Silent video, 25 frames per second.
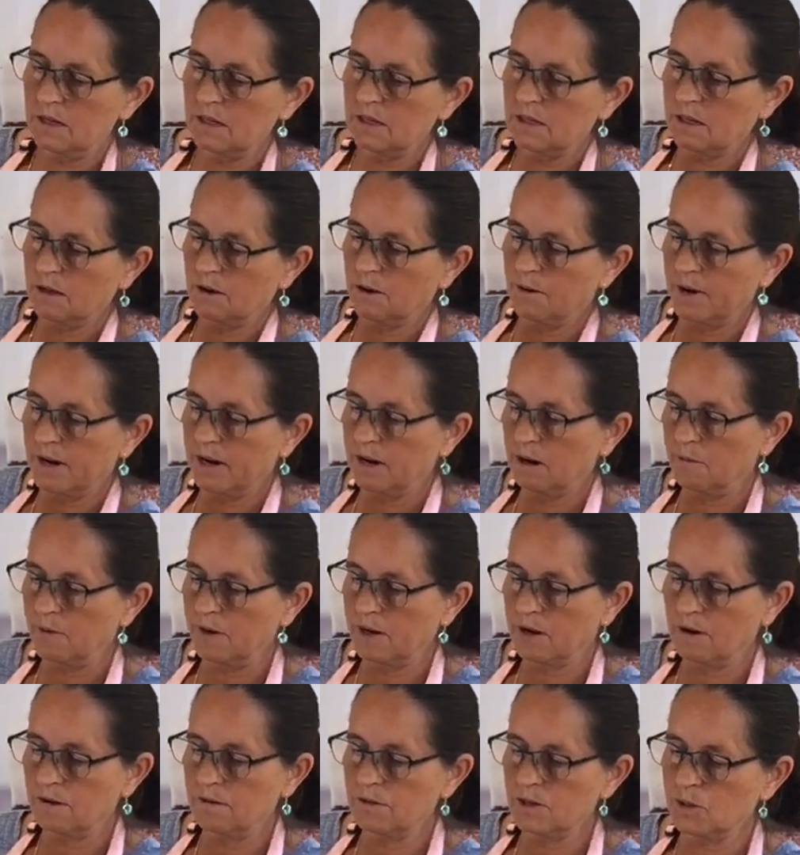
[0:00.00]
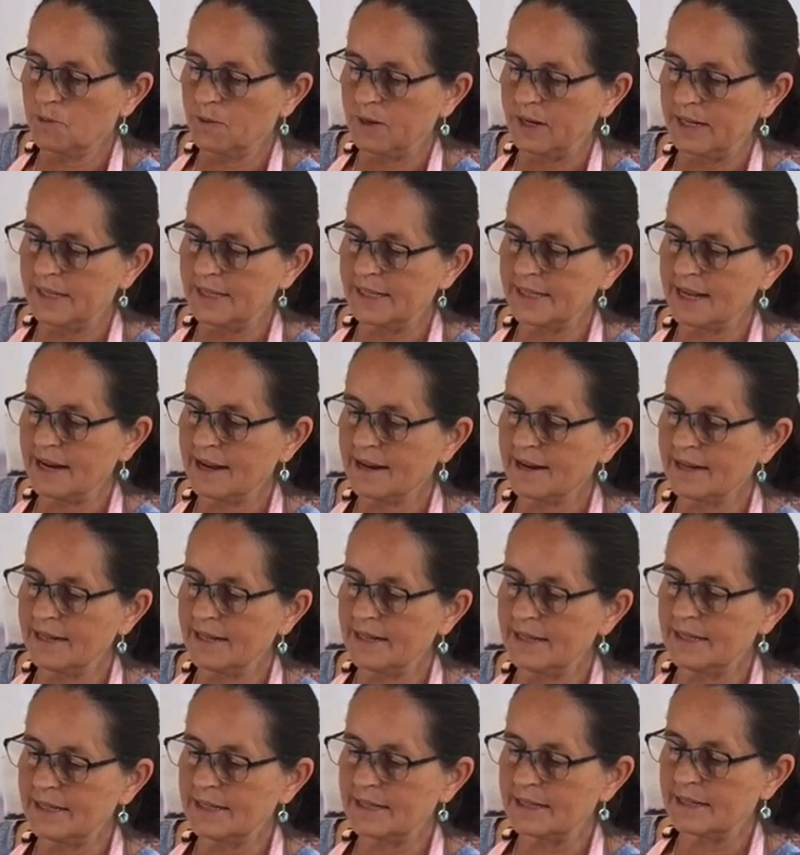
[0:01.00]
So here we go, 20
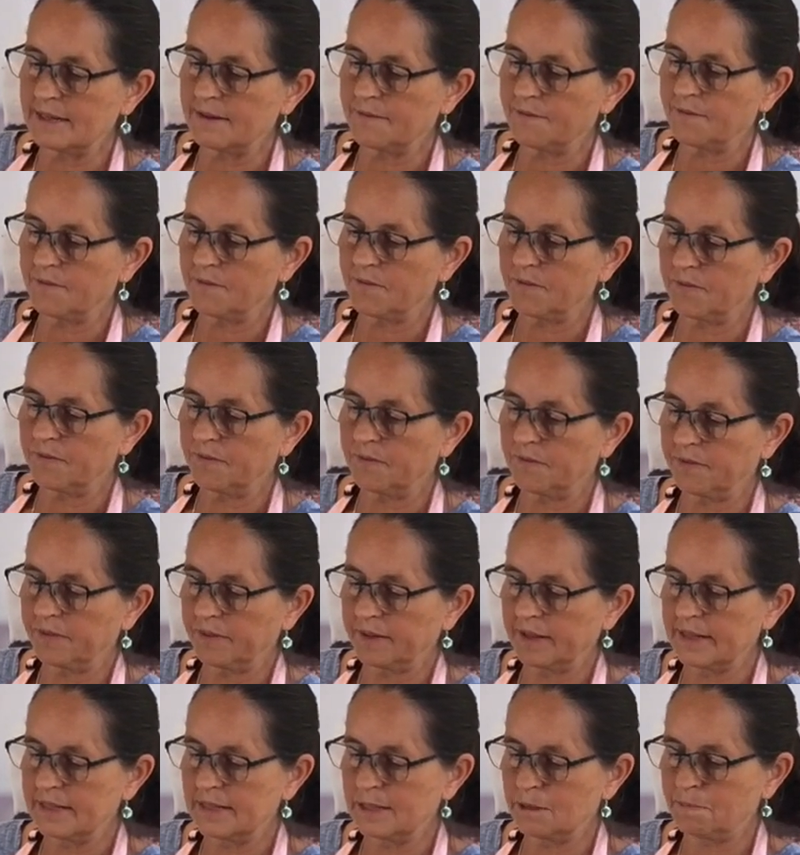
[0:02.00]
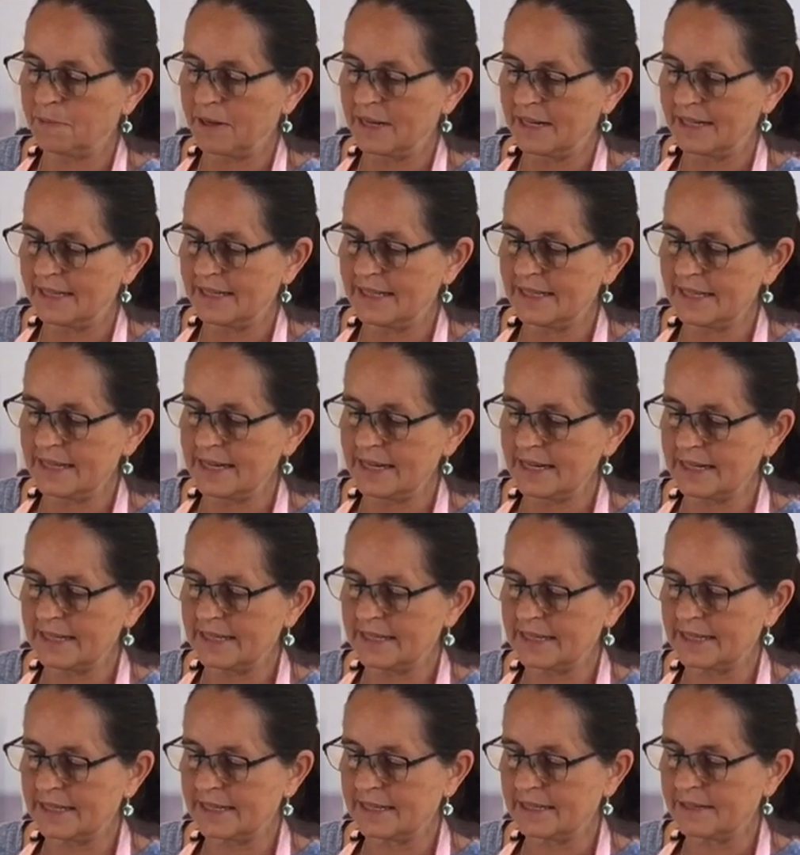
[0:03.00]
seconds. Speed 6.